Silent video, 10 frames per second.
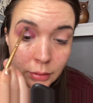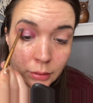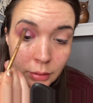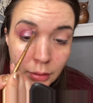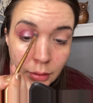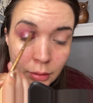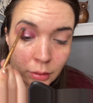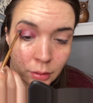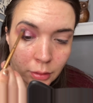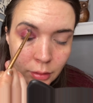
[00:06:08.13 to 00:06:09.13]

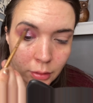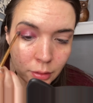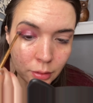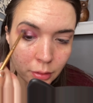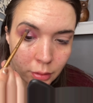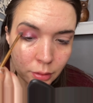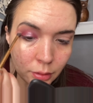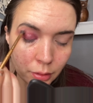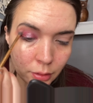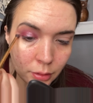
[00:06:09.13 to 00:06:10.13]

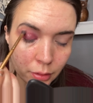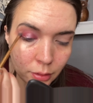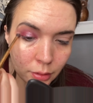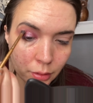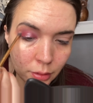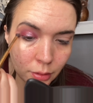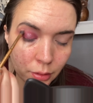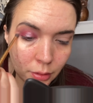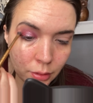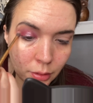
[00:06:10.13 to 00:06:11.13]

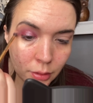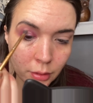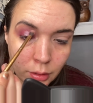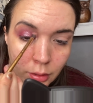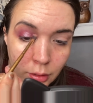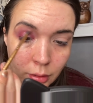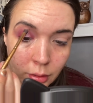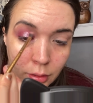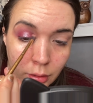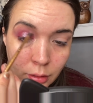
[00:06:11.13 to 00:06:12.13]

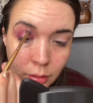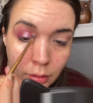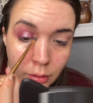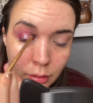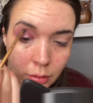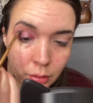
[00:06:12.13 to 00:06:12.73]
[no speech]